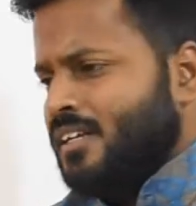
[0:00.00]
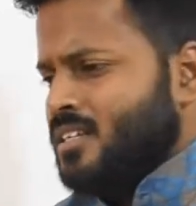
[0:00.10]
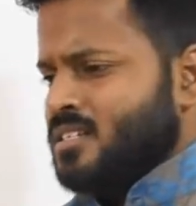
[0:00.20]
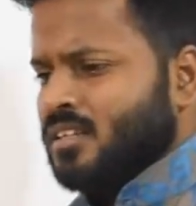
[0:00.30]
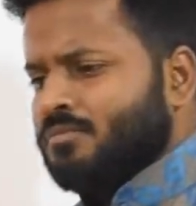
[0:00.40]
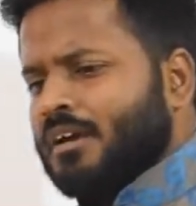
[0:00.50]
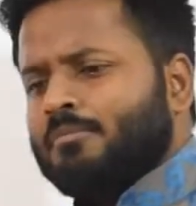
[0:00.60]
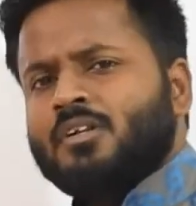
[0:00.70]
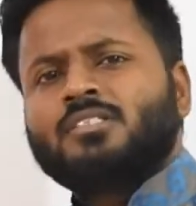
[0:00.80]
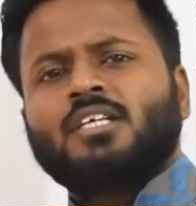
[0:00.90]
easy thing, 5
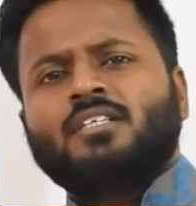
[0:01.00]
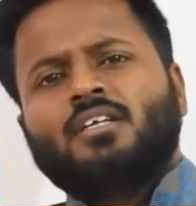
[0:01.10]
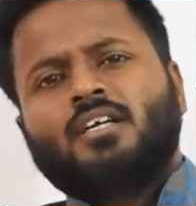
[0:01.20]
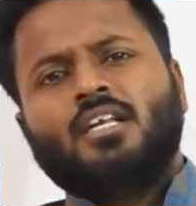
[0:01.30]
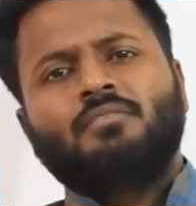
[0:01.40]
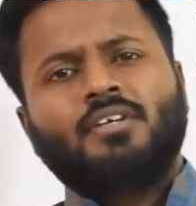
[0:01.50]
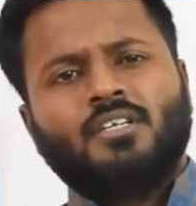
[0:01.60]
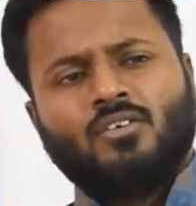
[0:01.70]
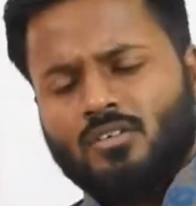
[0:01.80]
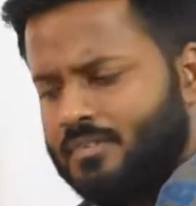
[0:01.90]
plus 8, 11
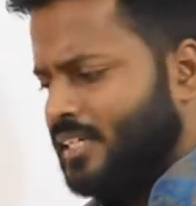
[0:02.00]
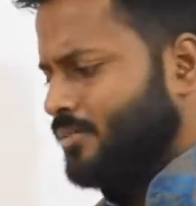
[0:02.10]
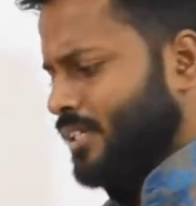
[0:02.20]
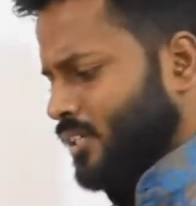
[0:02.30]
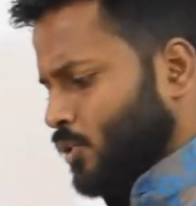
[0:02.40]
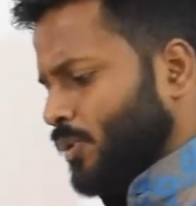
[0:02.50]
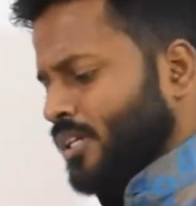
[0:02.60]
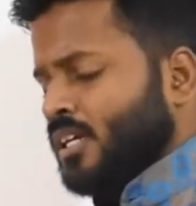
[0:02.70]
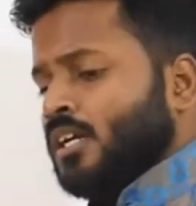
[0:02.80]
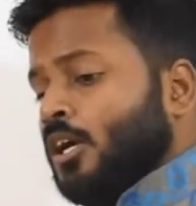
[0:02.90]
and all of that, we can do it.
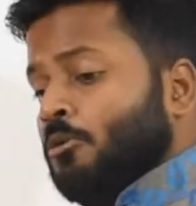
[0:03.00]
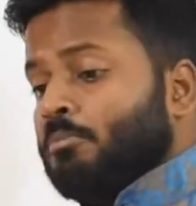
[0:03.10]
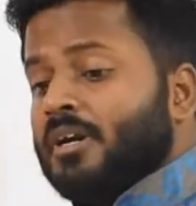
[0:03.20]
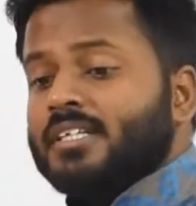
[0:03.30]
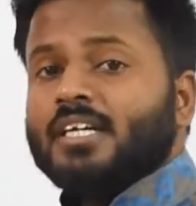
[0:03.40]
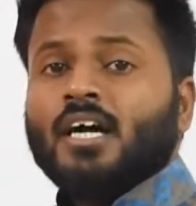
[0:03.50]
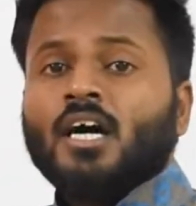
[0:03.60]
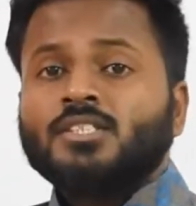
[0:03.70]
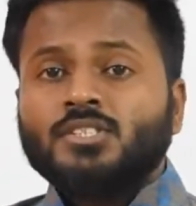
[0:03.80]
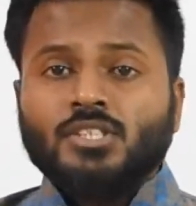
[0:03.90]
But
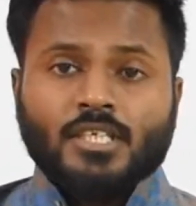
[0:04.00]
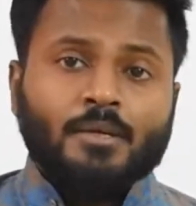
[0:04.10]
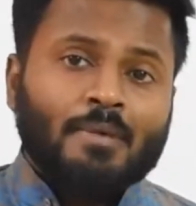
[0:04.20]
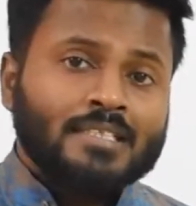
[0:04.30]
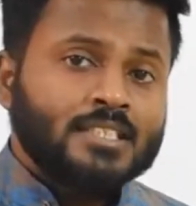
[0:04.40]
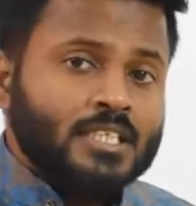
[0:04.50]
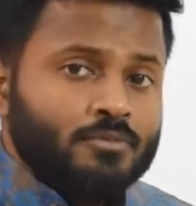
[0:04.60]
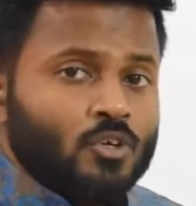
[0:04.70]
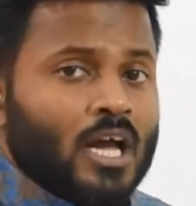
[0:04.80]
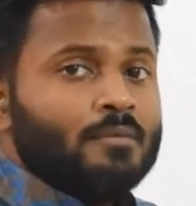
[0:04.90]
imagine if
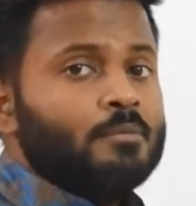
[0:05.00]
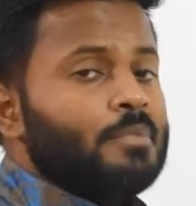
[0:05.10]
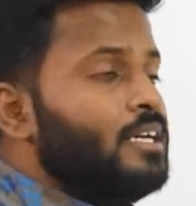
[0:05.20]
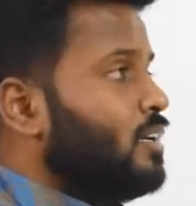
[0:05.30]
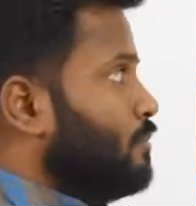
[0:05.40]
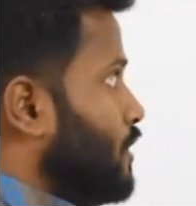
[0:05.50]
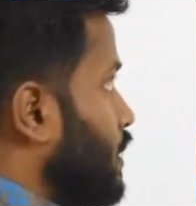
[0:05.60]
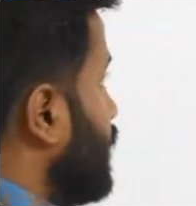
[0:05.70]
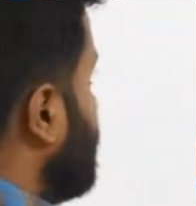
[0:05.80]
you have a big number